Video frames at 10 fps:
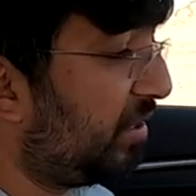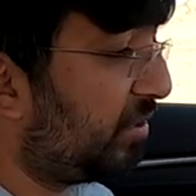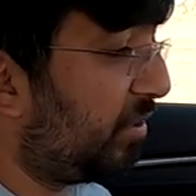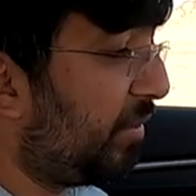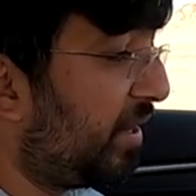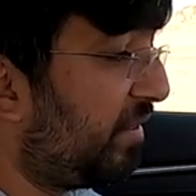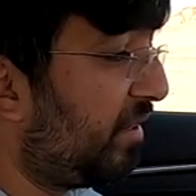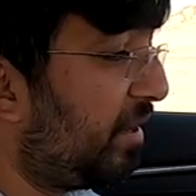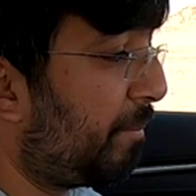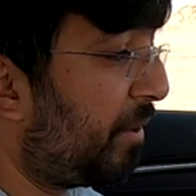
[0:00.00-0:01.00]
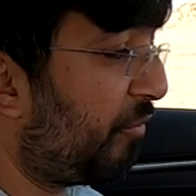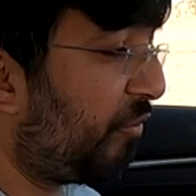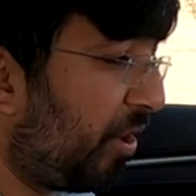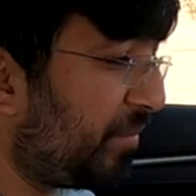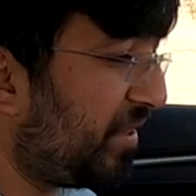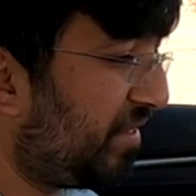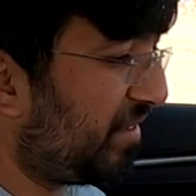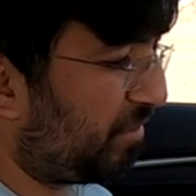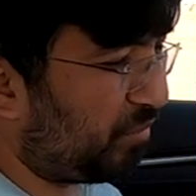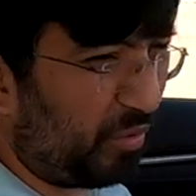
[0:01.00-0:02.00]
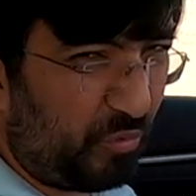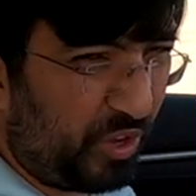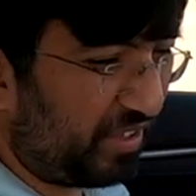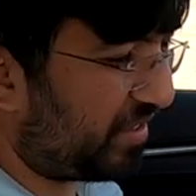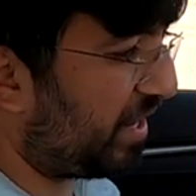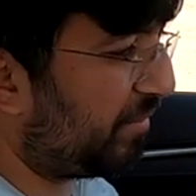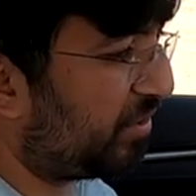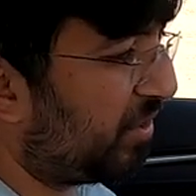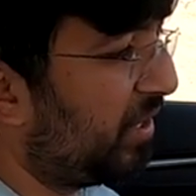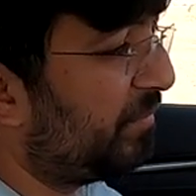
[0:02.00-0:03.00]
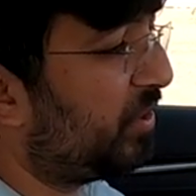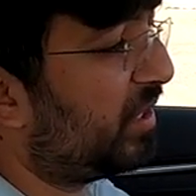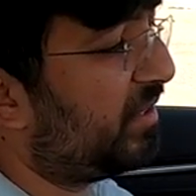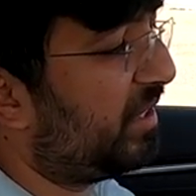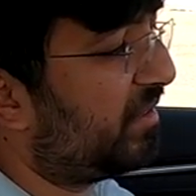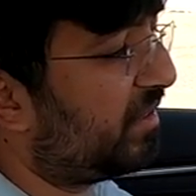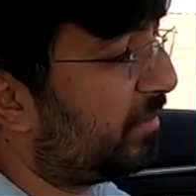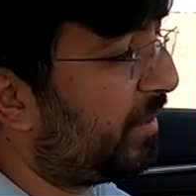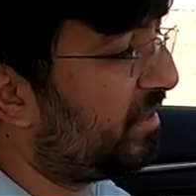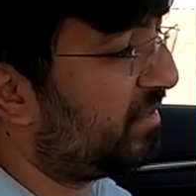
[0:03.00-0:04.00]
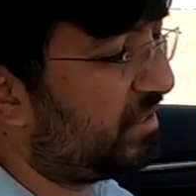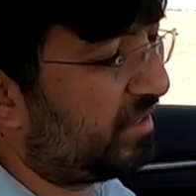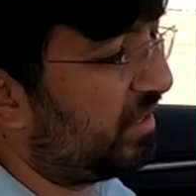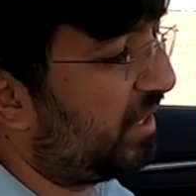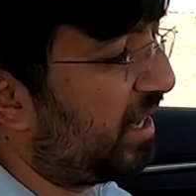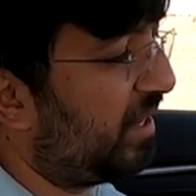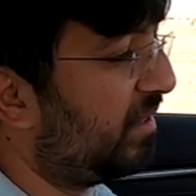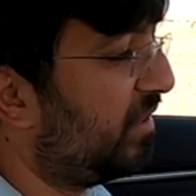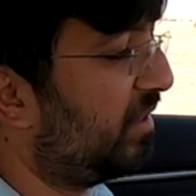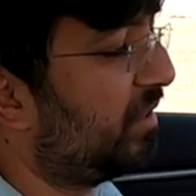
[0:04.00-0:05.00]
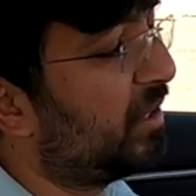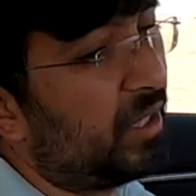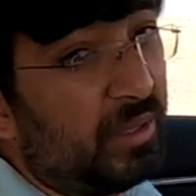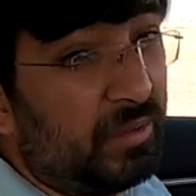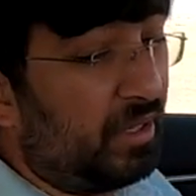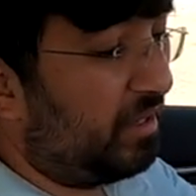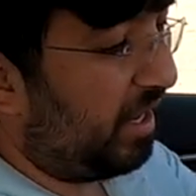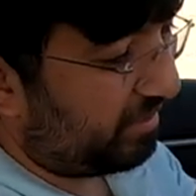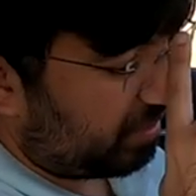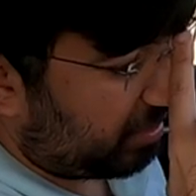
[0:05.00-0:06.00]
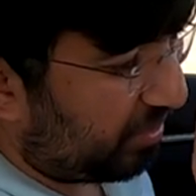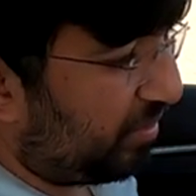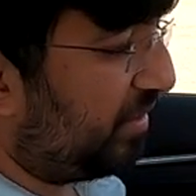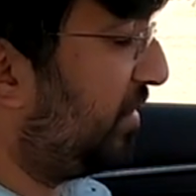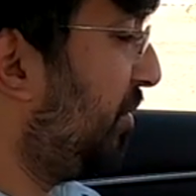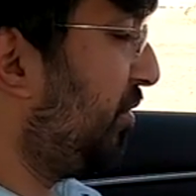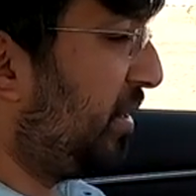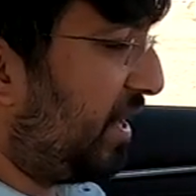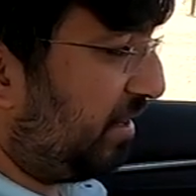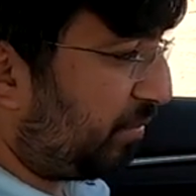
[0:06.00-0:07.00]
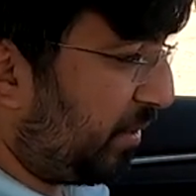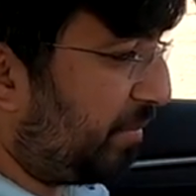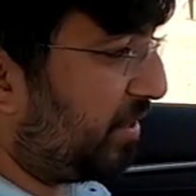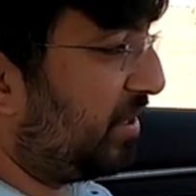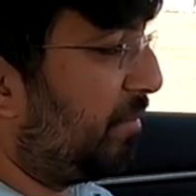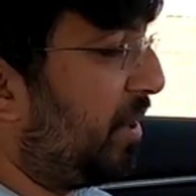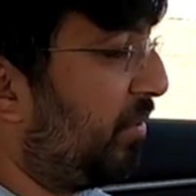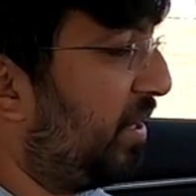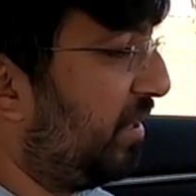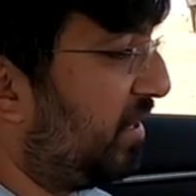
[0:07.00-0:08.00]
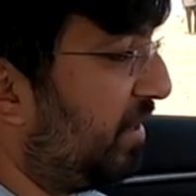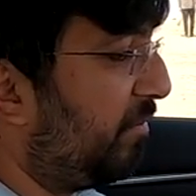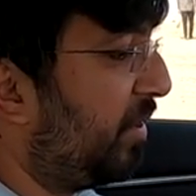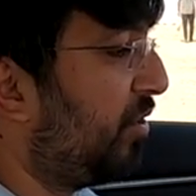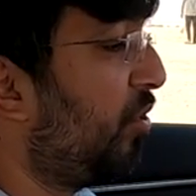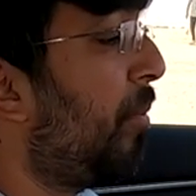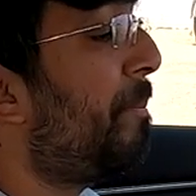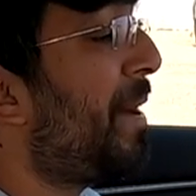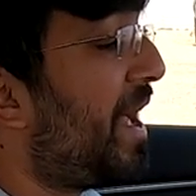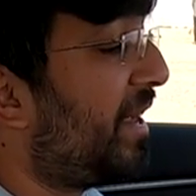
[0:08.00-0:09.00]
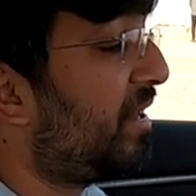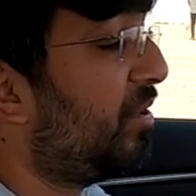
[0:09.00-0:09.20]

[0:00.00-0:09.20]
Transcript: control. Whereas in the performance, it's more fixed type, so you can change suspension, steering, and the traction control system. So that is pretty much about it. Then when you go back,